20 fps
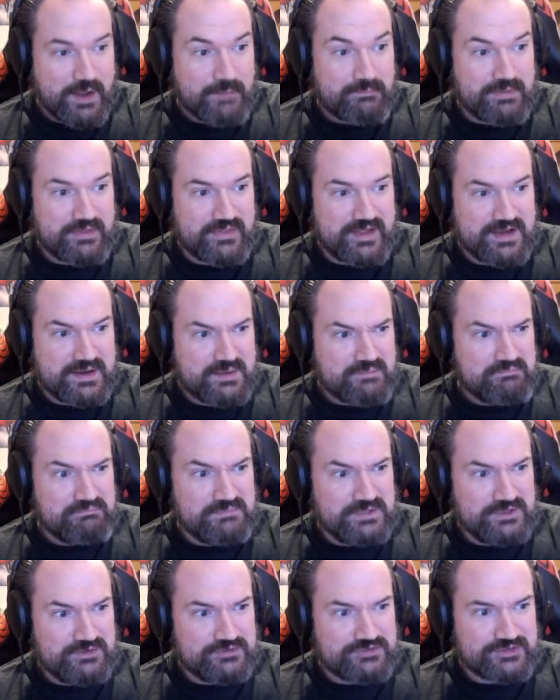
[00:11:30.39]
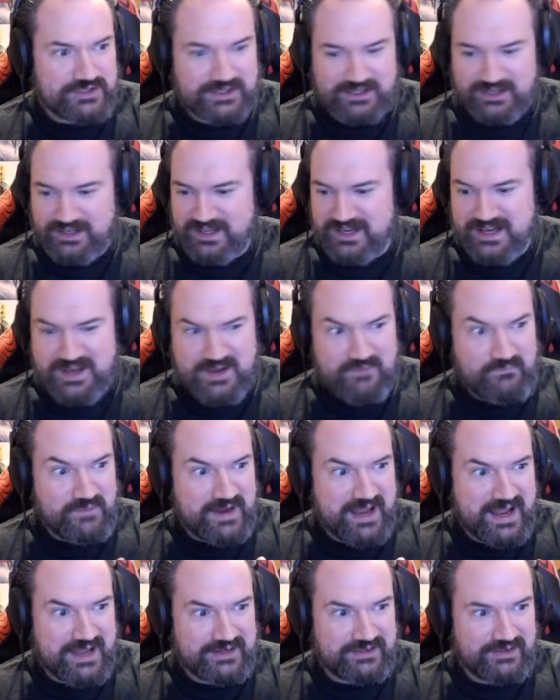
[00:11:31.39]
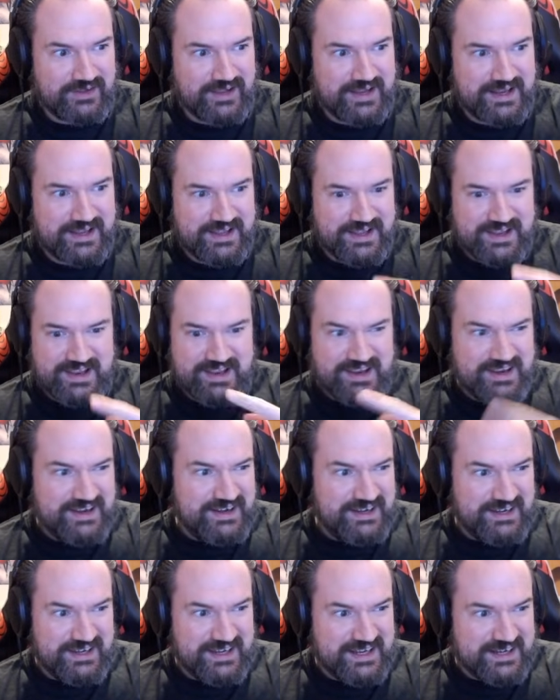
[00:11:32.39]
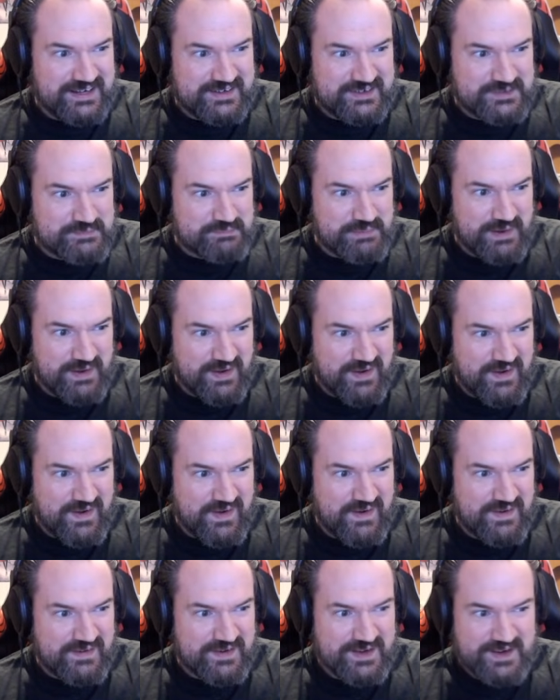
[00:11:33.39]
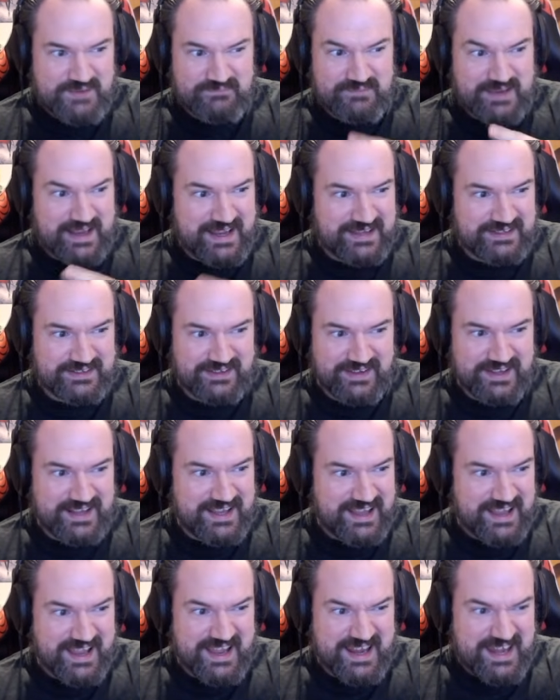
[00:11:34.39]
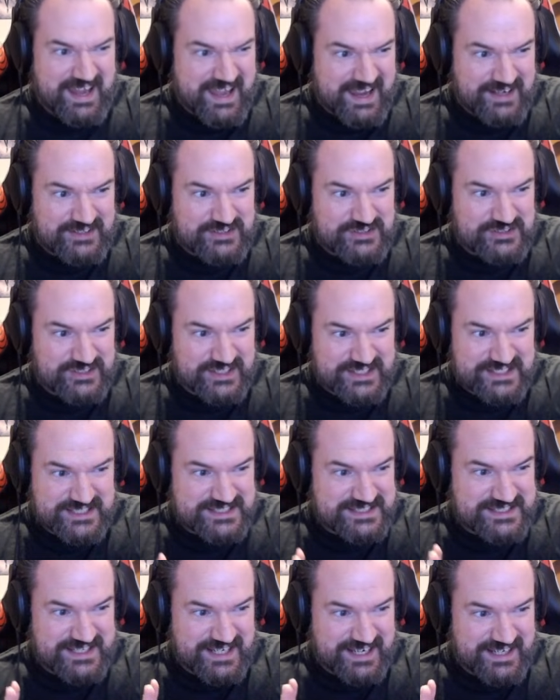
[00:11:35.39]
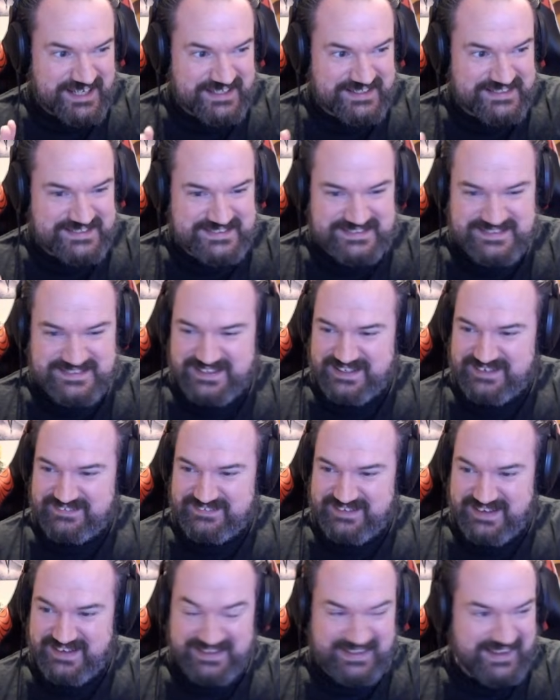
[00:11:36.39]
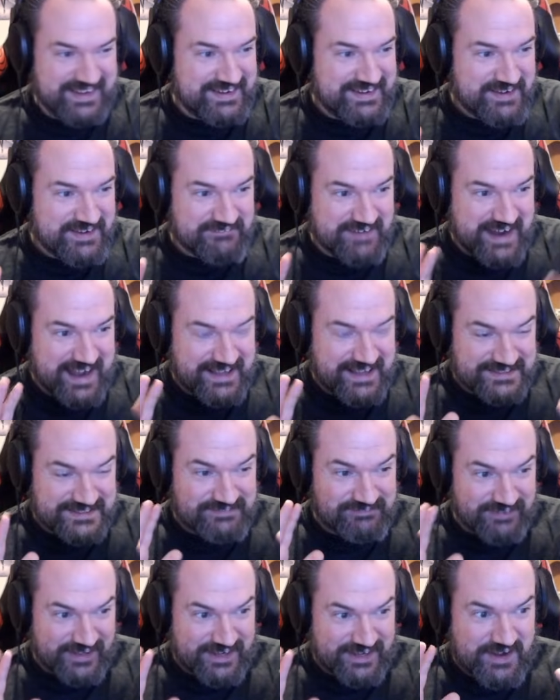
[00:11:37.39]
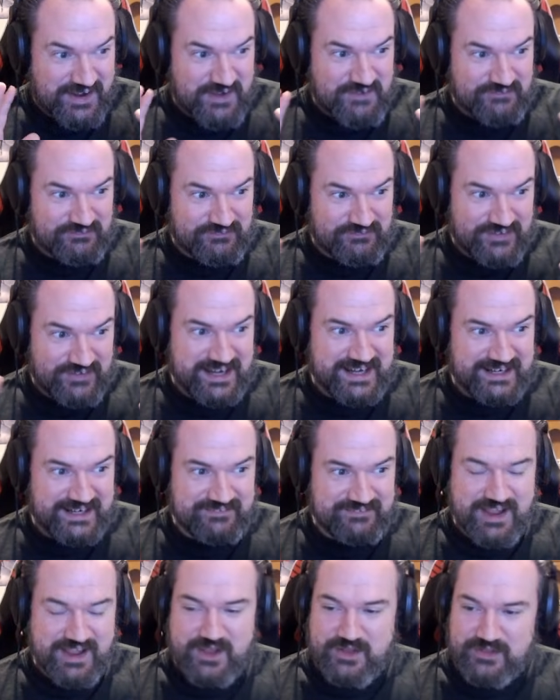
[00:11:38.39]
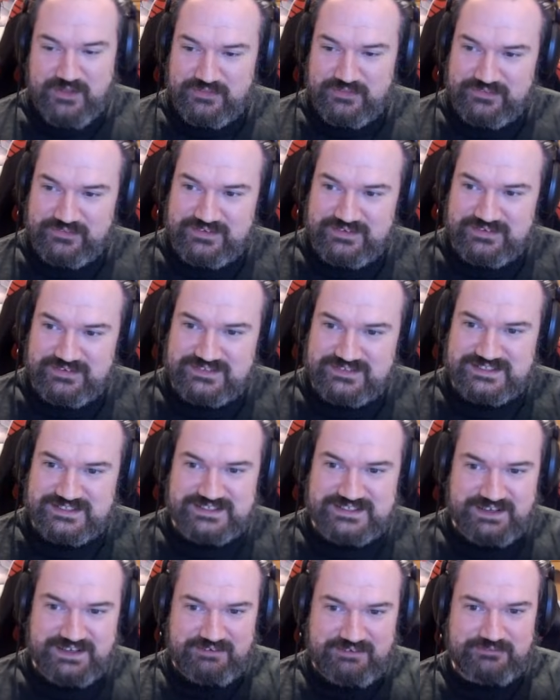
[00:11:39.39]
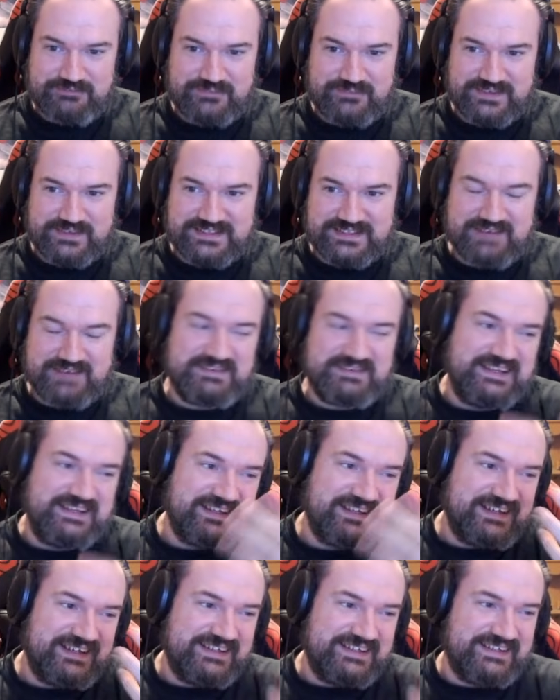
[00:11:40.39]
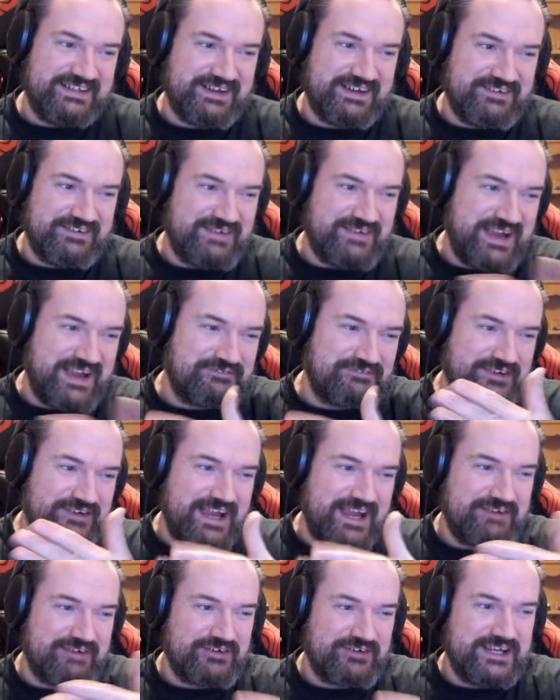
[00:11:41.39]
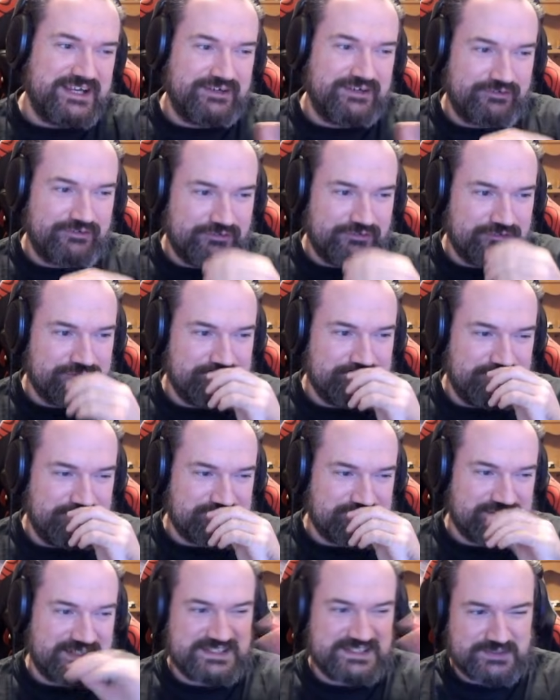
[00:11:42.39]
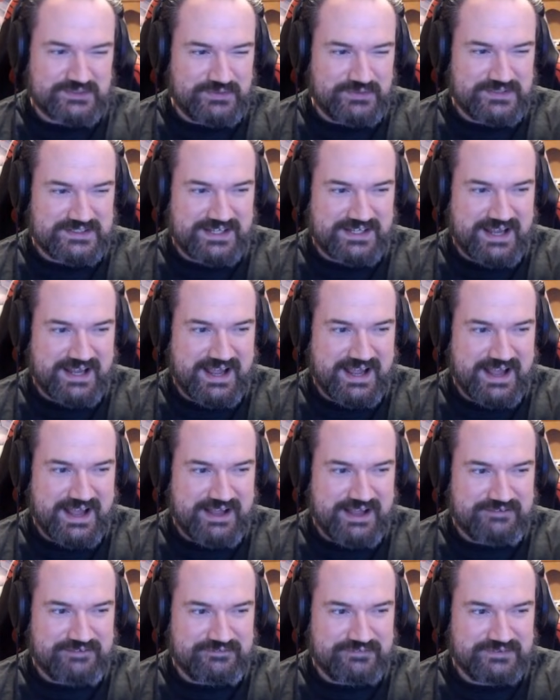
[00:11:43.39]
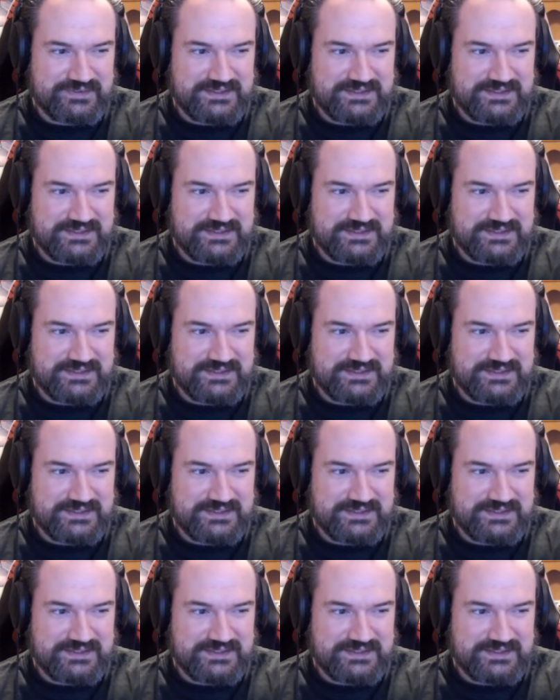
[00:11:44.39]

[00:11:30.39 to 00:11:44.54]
But then musically, we had like Linkin Park, we had like Electric Six, we had some like really stuff which, I mean, you know, every era of music is always going to have